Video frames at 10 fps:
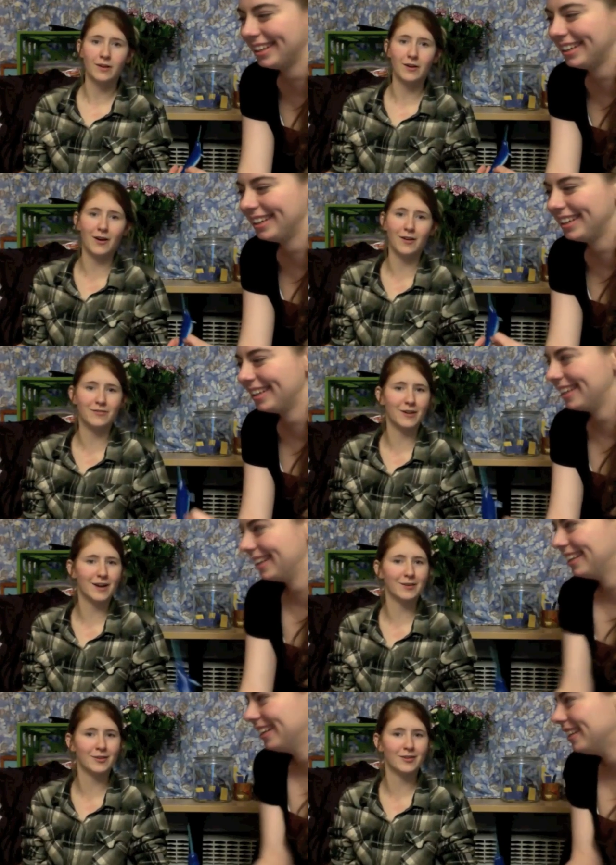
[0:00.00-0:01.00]

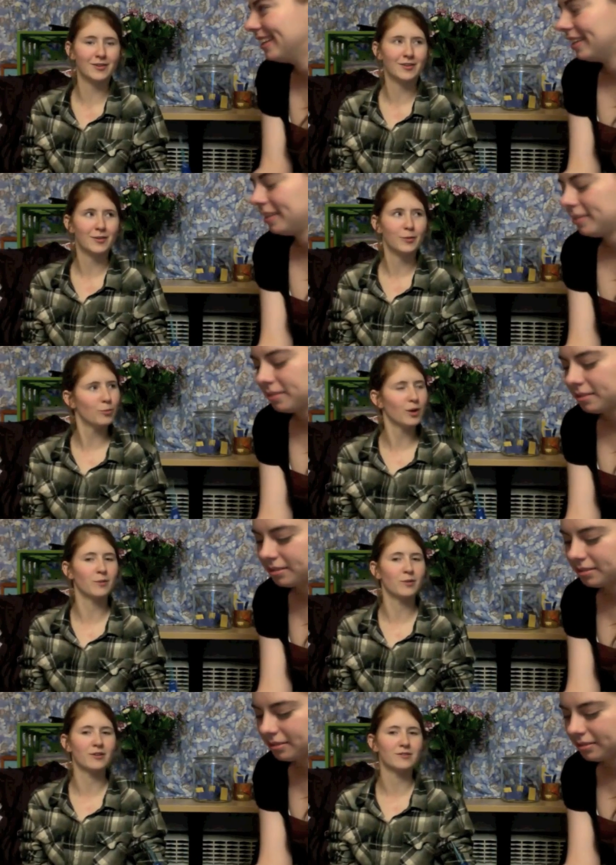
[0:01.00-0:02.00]
Speaker 1: non-vital body
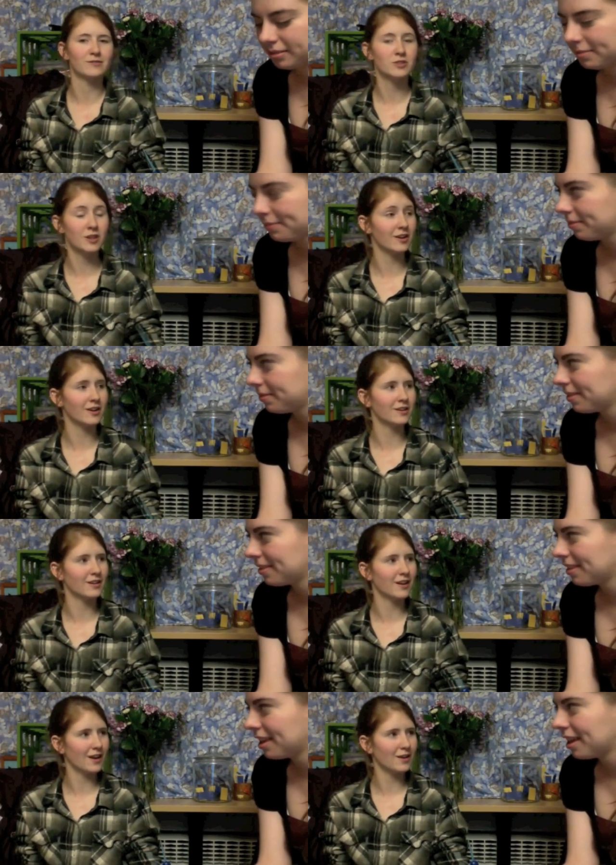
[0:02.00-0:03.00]
part? Sheridan,
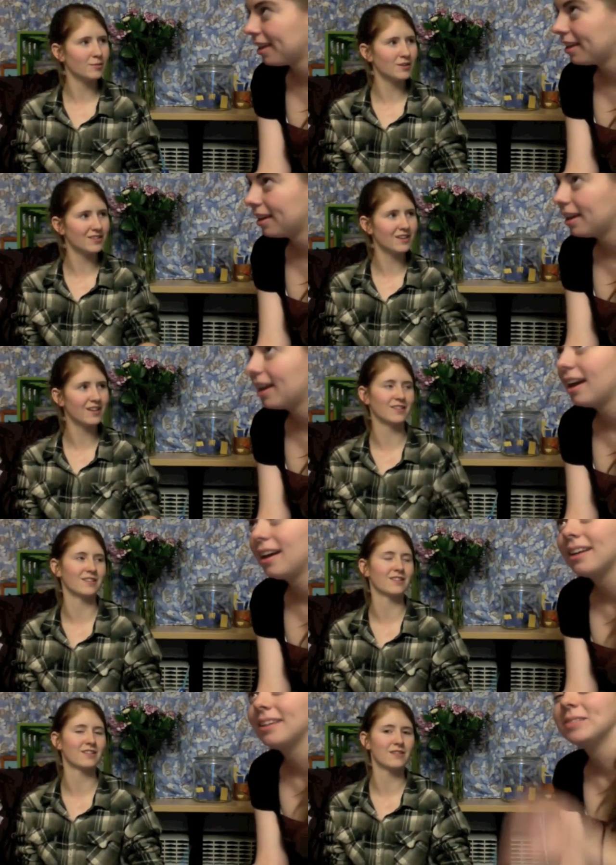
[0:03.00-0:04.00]
AMP
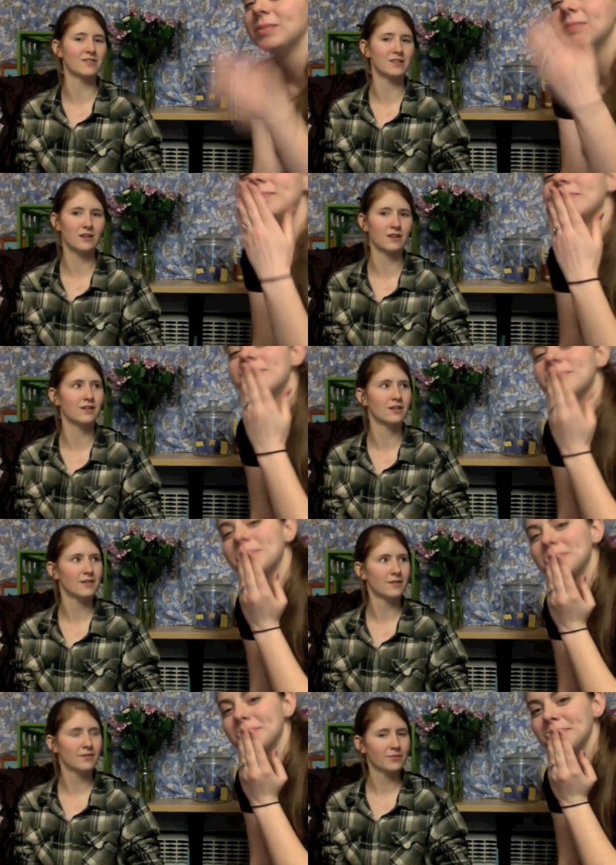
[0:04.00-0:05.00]
Scientist of the Year.
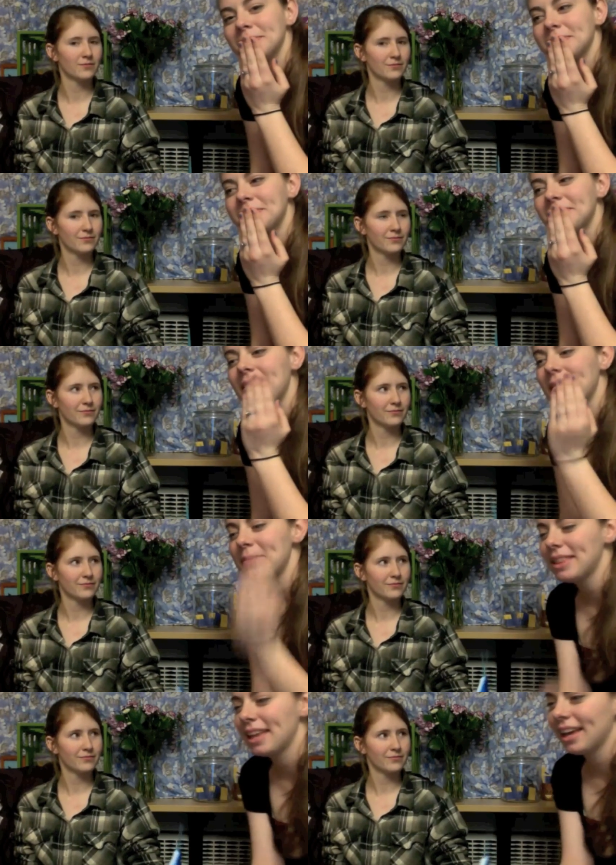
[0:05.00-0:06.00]
Let me
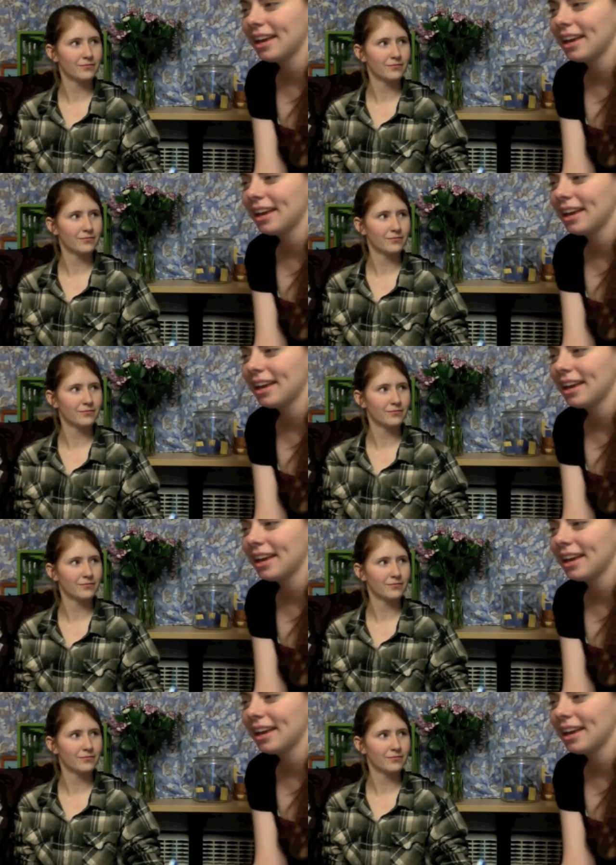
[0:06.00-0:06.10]
think.